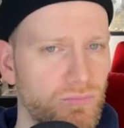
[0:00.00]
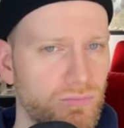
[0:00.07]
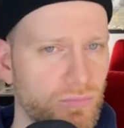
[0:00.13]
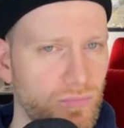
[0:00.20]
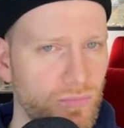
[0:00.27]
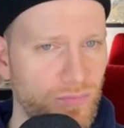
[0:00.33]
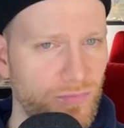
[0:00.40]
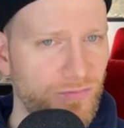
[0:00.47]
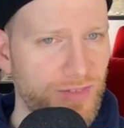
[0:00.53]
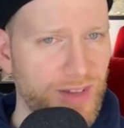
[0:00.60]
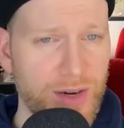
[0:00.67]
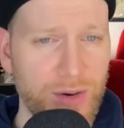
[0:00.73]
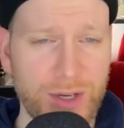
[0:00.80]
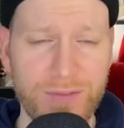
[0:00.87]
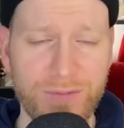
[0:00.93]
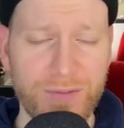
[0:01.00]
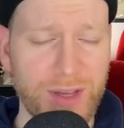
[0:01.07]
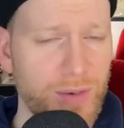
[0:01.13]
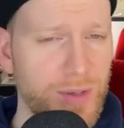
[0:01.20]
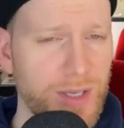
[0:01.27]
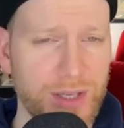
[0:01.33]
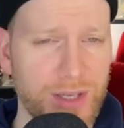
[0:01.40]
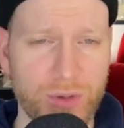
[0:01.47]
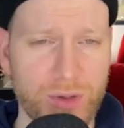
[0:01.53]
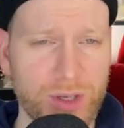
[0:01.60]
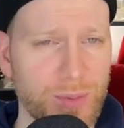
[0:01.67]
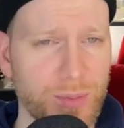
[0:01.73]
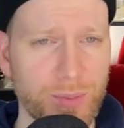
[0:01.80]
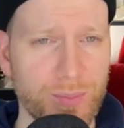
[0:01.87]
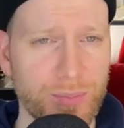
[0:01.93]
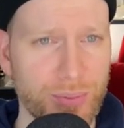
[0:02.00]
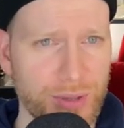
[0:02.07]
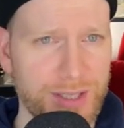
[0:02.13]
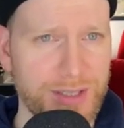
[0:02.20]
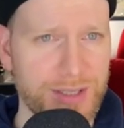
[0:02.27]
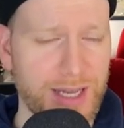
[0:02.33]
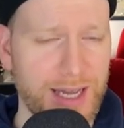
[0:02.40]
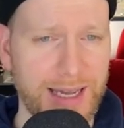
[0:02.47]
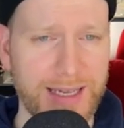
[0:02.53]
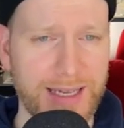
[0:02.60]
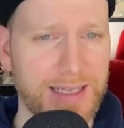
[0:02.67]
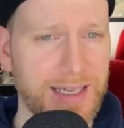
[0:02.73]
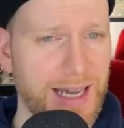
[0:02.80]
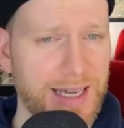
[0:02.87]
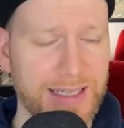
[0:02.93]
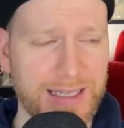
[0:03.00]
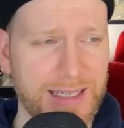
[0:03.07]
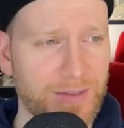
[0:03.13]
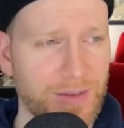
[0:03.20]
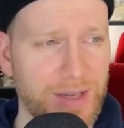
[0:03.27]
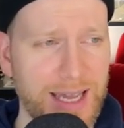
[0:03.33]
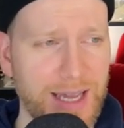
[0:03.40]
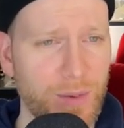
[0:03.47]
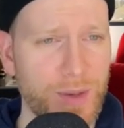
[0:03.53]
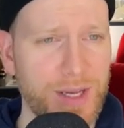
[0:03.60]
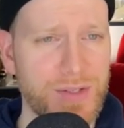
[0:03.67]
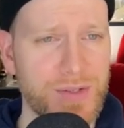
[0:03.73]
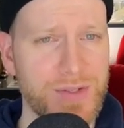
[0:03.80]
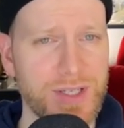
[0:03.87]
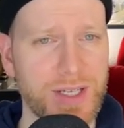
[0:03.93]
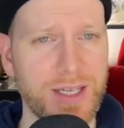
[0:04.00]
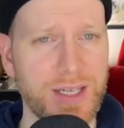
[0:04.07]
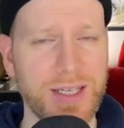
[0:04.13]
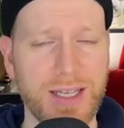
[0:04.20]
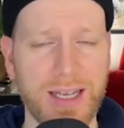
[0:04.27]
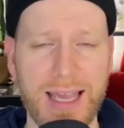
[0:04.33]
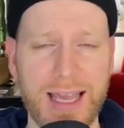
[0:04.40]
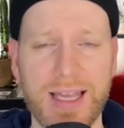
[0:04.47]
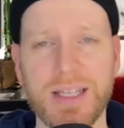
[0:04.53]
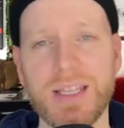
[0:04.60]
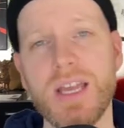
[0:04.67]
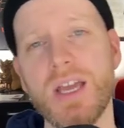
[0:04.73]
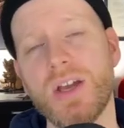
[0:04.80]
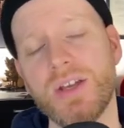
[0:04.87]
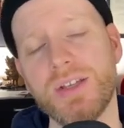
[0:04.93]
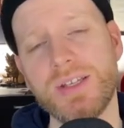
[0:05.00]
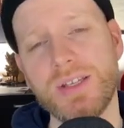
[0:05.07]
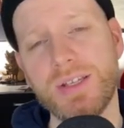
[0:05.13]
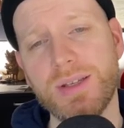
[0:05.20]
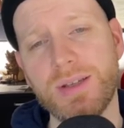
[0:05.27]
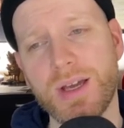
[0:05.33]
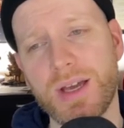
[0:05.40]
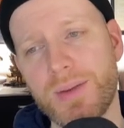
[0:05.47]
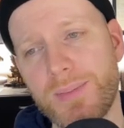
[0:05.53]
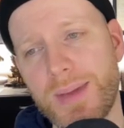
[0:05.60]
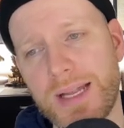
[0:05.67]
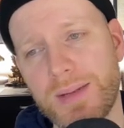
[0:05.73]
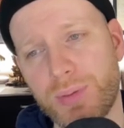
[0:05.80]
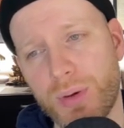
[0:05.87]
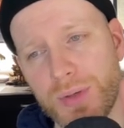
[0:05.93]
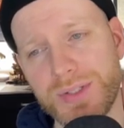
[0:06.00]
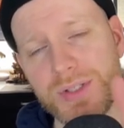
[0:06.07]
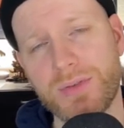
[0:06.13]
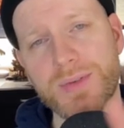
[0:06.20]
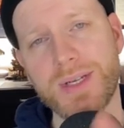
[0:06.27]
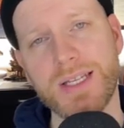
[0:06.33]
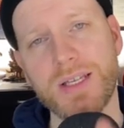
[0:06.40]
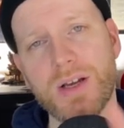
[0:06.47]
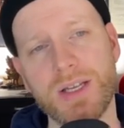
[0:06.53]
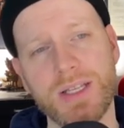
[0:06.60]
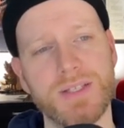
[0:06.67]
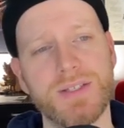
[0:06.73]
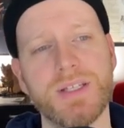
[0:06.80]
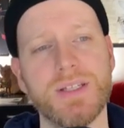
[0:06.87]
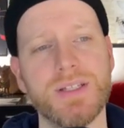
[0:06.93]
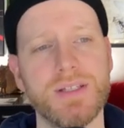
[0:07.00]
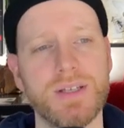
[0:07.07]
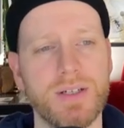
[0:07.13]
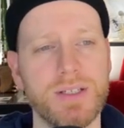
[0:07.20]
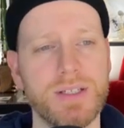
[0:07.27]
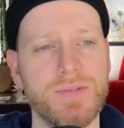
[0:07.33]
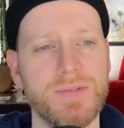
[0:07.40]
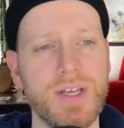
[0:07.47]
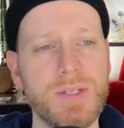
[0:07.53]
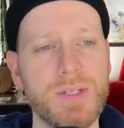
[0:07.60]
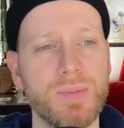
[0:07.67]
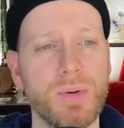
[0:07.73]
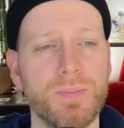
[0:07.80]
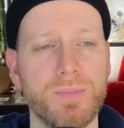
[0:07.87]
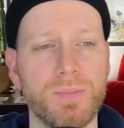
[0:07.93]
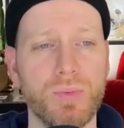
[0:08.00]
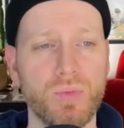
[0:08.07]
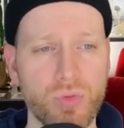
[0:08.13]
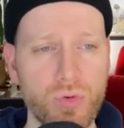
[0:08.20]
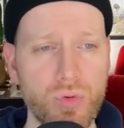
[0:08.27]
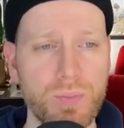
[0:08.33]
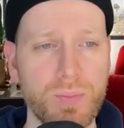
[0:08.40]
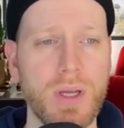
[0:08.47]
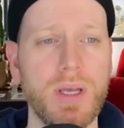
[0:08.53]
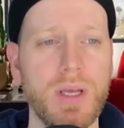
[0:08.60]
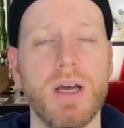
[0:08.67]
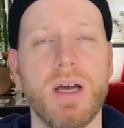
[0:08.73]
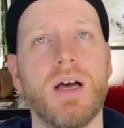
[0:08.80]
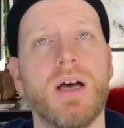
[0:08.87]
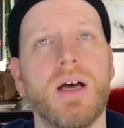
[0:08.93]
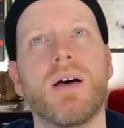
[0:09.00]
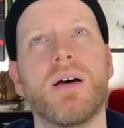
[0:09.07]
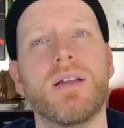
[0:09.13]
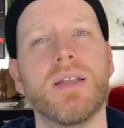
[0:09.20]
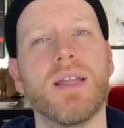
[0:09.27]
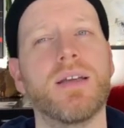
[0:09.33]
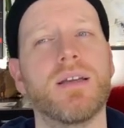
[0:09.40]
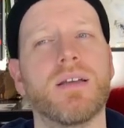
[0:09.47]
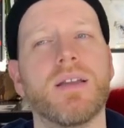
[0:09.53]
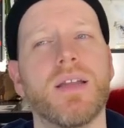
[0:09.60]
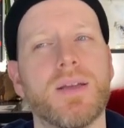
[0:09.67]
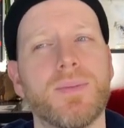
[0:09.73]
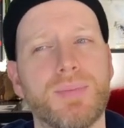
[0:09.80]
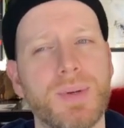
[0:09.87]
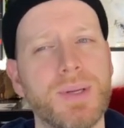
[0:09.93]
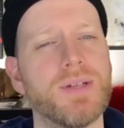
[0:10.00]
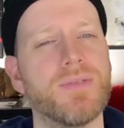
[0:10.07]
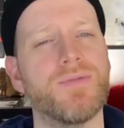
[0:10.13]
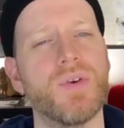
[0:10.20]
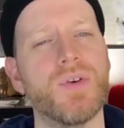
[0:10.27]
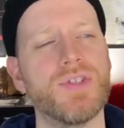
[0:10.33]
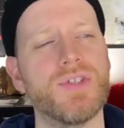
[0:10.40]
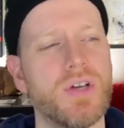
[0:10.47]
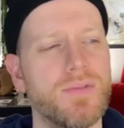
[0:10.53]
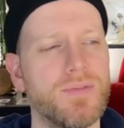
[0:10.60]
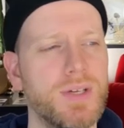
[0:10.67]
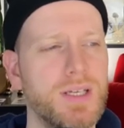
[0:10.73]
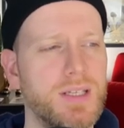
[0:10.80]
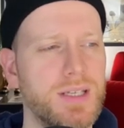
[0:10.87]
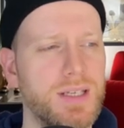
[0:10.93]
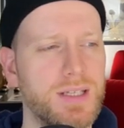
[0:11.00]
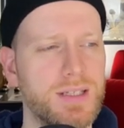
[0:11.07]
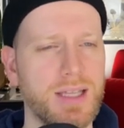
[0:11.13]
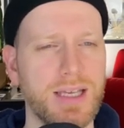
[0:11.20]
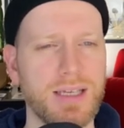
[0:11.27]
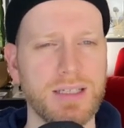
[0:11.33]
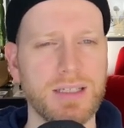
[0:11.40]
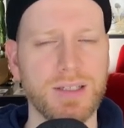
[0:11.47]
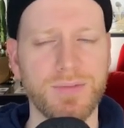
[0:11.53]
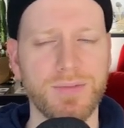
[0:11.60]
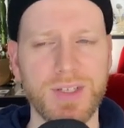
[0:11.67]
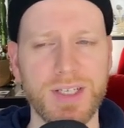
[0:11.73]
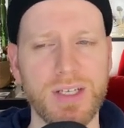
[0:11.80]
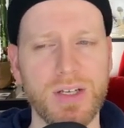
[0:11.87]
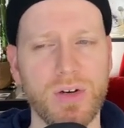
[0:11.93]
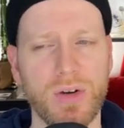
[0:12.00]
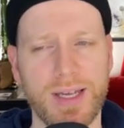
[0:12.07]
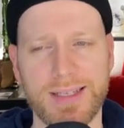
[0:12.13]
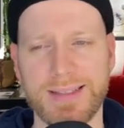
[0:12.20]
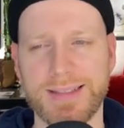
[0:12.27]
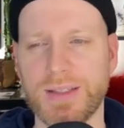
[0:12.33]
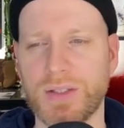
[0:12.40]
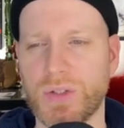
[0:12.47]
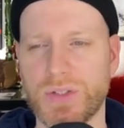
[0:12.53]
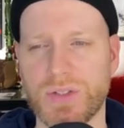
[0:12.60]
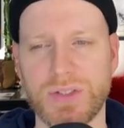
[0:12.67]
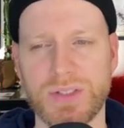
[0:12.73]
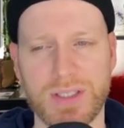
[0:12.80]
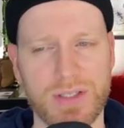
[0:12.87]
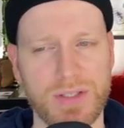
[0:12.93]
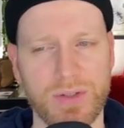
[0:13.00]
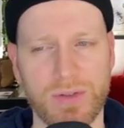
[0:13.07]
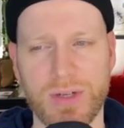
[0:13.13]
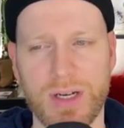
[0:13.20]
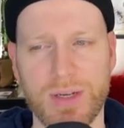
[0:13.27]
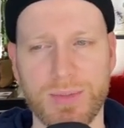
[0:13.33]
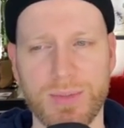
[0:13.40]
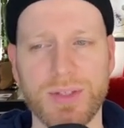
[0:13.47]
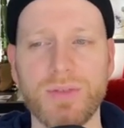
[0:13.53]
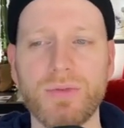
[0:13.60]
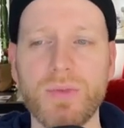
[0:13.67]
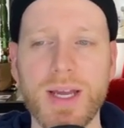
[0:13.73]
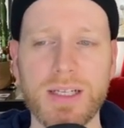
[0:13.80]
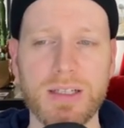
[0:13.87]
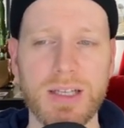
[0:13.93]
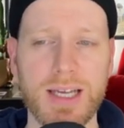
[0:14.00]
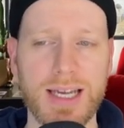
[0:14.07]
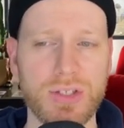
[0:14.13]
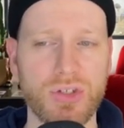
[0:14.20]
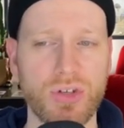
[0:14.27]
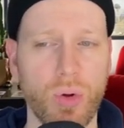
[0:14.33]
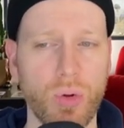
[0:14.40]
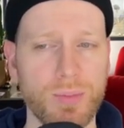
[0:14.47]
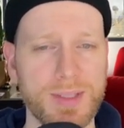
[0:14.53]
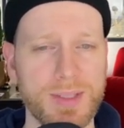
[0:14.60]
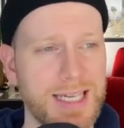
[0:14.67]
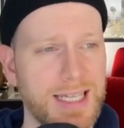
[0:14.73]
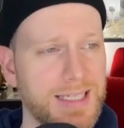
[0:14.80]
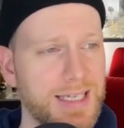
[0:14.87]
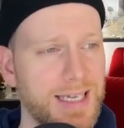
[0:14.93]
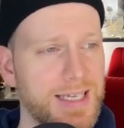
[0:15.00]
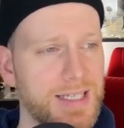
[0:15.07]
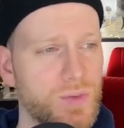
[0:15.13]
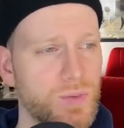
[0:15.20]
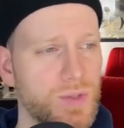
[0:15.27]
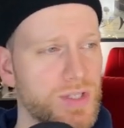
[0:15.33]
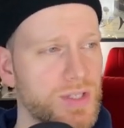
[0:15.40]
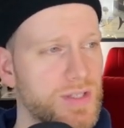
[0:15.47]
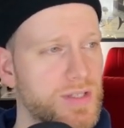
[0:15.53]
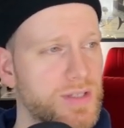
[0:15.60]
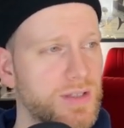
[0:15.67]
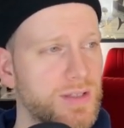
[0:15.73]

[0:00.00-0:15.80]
very, very incredible print. I I can't wait to see it in hand. He uh, Matt posted already on his in, on his Facebook group, uh, like a like a printed version of it, and like a little video, and it looks just incredible. The regular has gold metallic inks, which is